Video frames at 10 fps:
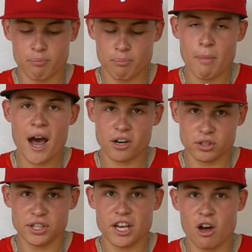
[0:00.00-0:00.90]
minor
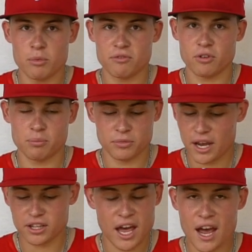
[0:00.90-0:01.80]
league helmet from
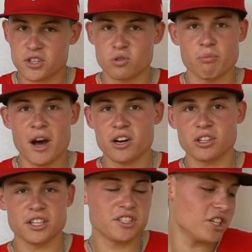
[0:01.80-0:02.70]
like the actual minor
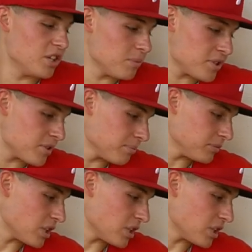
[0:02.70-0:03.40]
league teams.